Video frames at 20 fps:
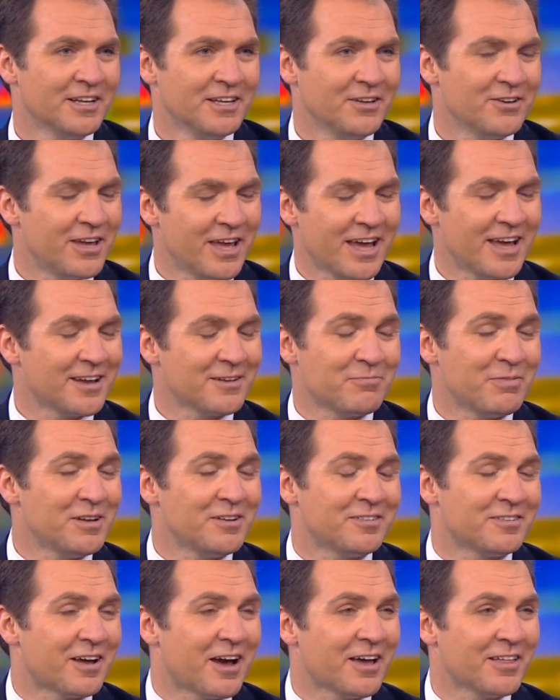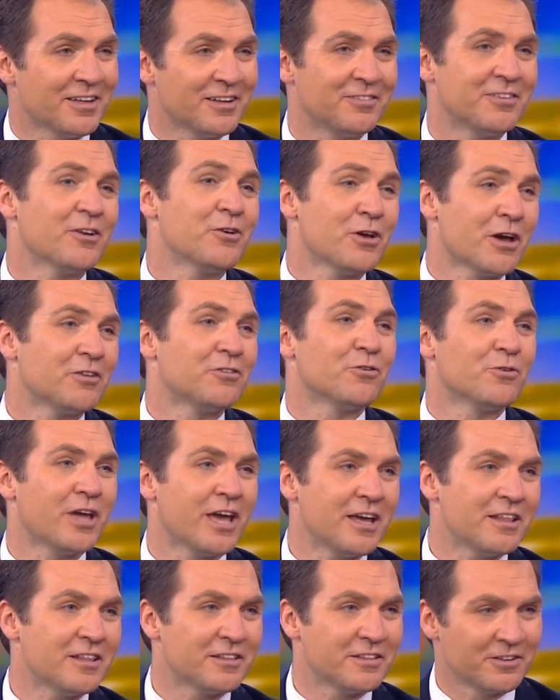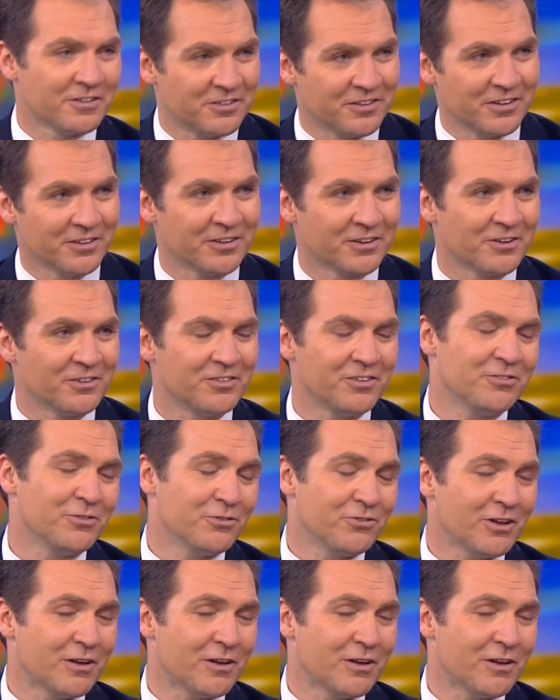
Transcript: You can't be silent and say, yeah, it's okay that they're stealing our secrets.